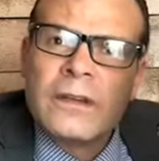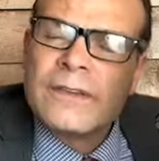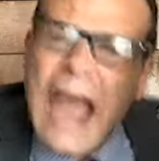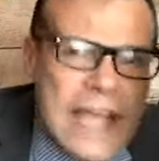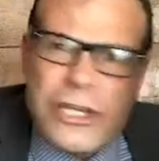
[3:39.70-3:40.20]

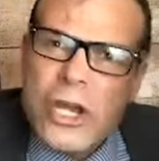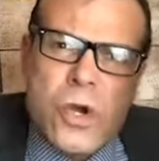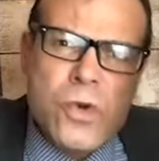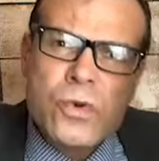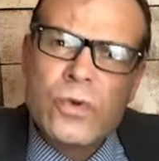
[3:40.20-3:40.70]
Not
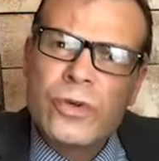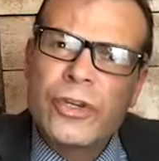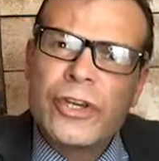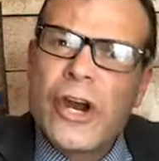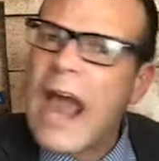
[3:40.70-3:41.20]
you.
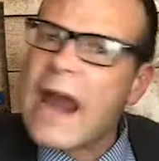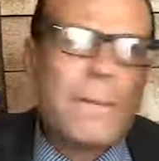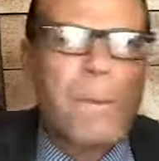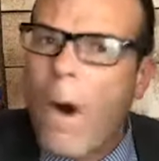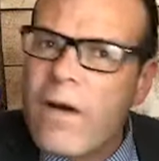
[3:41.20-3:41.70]
You're not
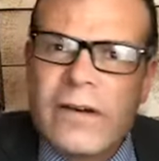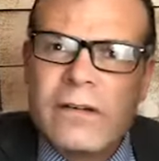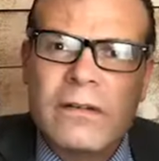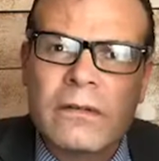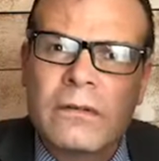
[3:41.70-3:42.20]

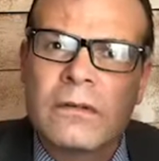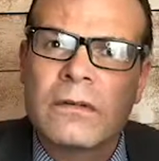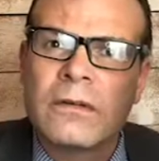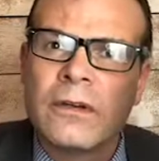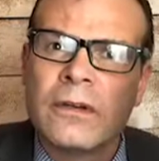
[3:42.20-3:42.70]
important.
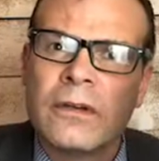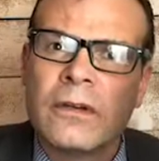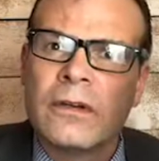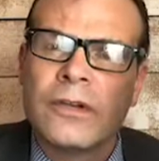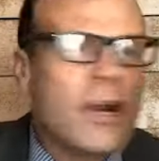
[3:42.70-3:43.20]

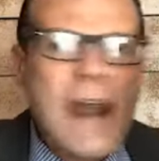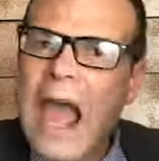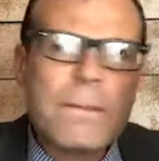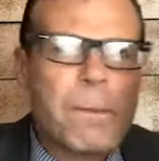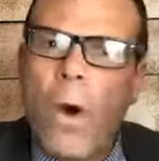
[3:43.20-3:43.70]
You're
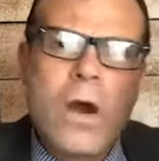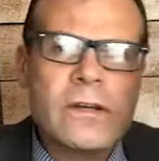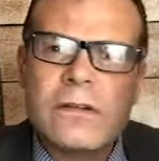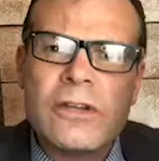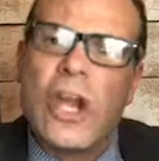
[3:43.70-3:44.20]
not
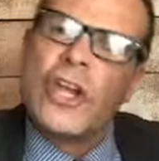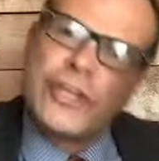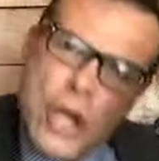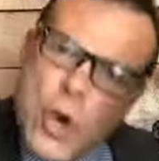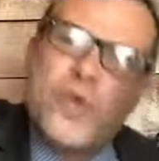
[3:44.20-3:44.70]
important.
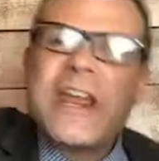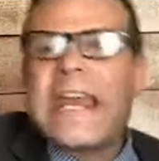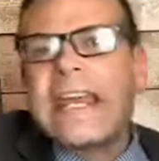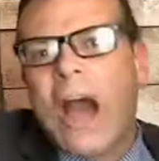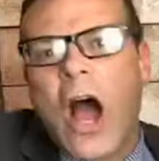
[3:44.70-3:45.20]
You
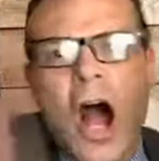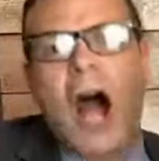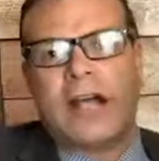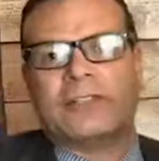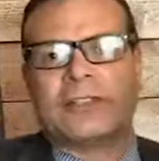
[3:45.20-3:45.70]
need
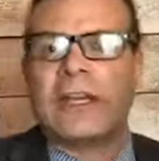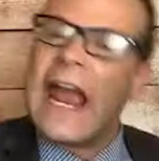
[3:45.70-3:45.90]
us.